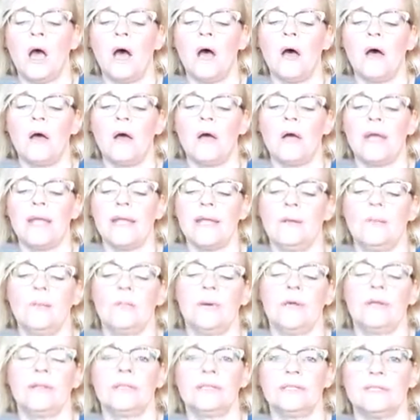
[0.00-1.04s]
I am
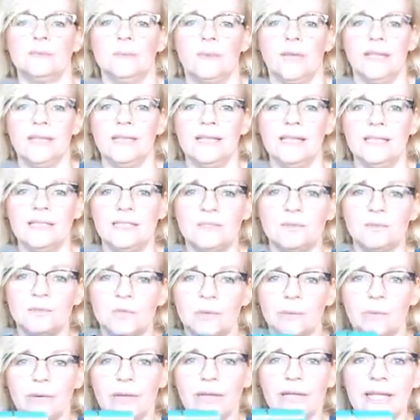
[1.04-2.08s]
wearing this one, and this was
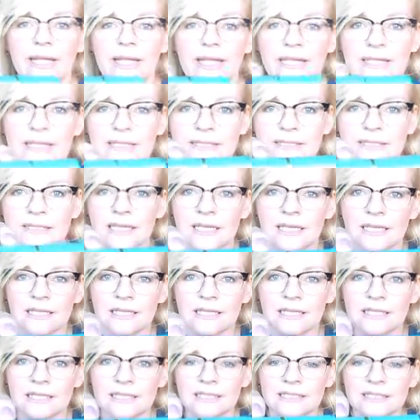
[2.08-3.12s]
on my hit list.
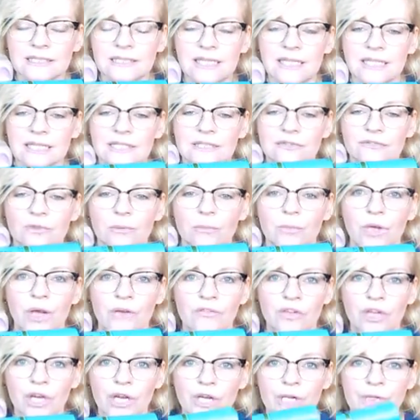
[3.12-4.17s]
This is from
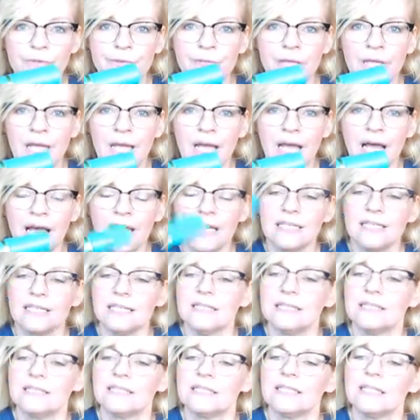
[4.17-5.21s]
CoverGirl, and
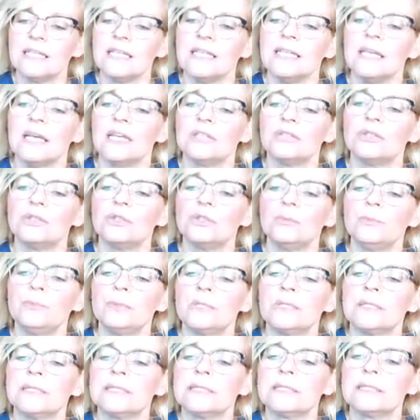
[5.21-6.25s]
it's the Super
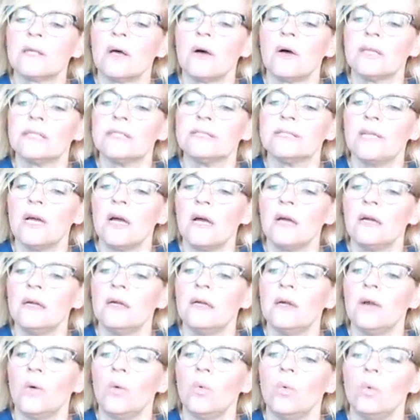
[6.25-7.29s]
Sizer
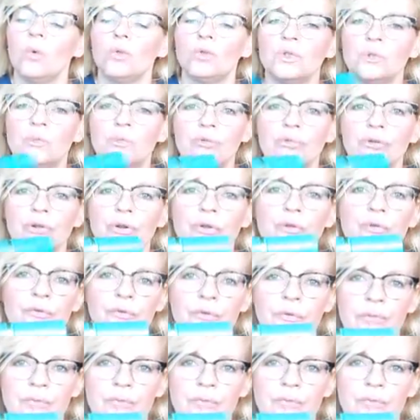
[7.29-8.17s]
Waterproof